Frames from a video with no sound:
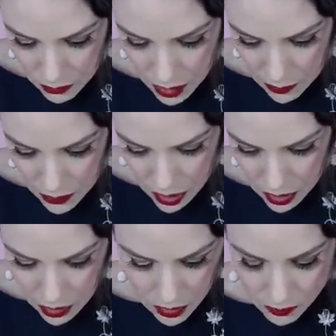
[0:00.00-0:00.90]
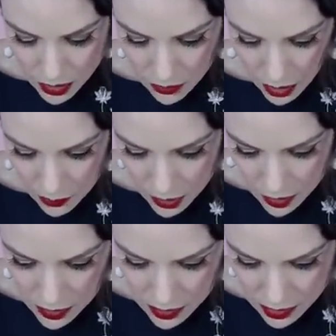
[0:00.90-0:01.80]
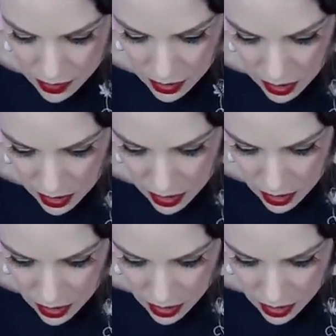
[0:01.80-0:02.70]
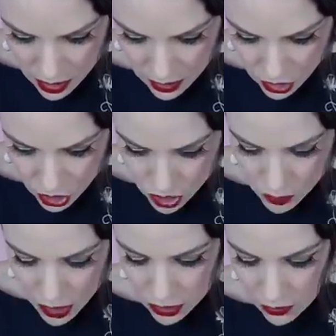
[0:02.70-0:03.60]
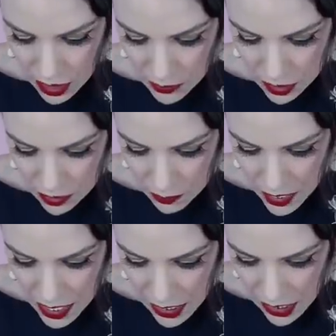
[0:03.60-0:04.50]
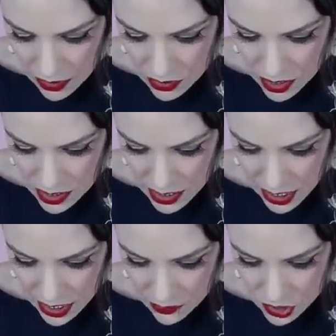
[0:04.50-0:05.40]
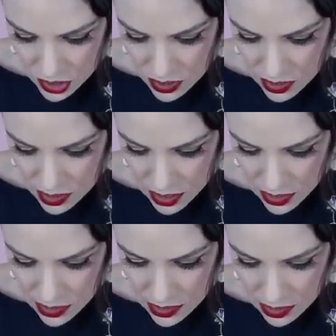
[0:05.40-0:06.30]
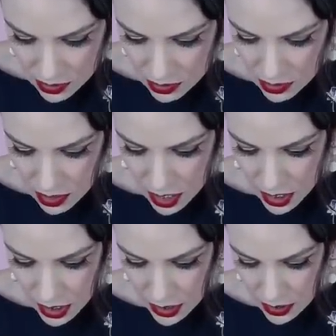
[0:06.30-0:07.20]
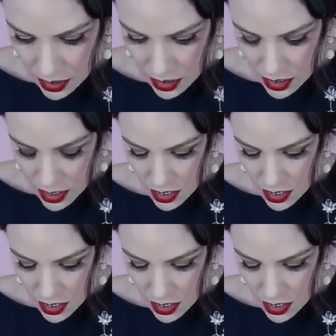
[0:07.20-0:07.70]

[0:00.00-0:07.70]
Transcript: my grandma's initials monogrammed on the back, and there's a date, which is 6/9/1940.